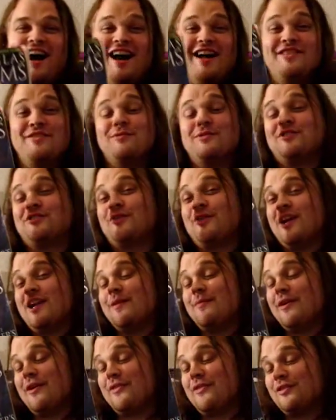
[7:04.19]
And what's
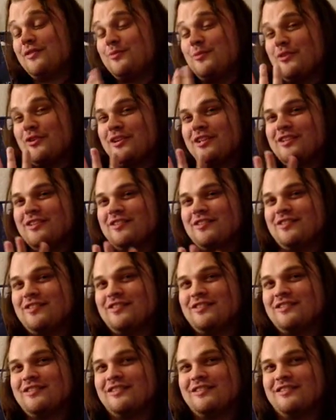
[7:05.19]
great about this book
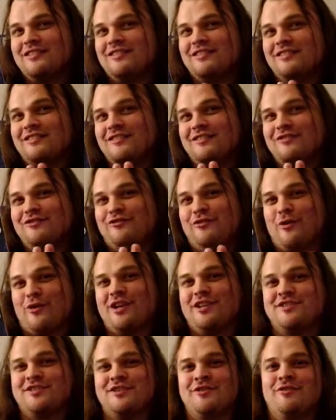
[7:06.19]
is
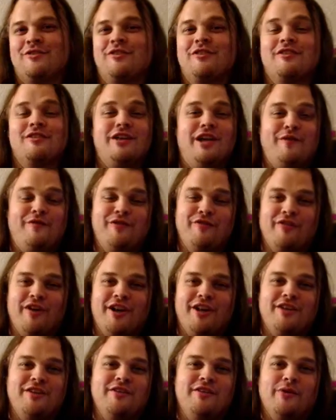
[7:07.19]
42. If you've
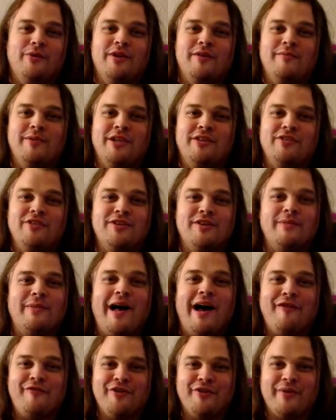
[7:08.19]
read it, you know what it means, and you're
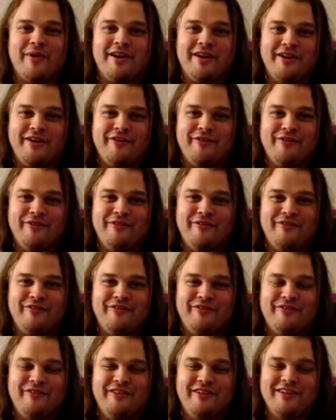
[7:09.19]
laughing right now.
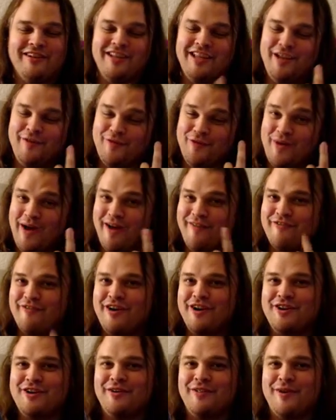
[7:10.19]
If you haven't
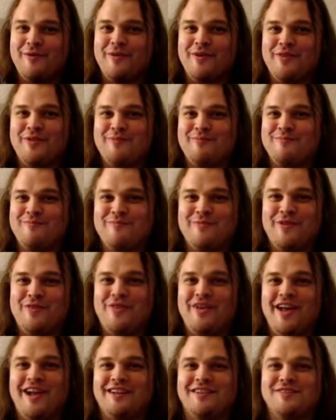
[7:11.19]
read it, you're like,
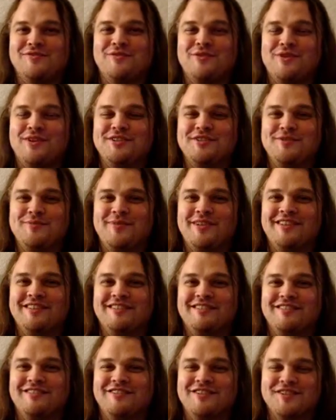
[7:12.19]
what the heck does 42 mean?
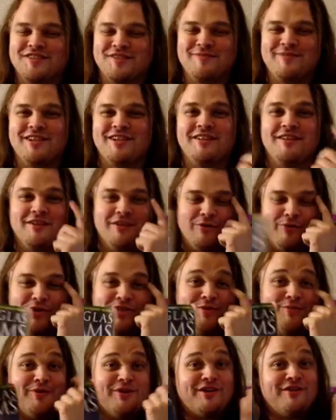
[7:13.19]
What does it mean?
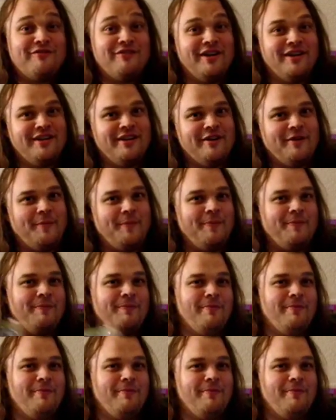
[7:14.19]
Read the book and find out.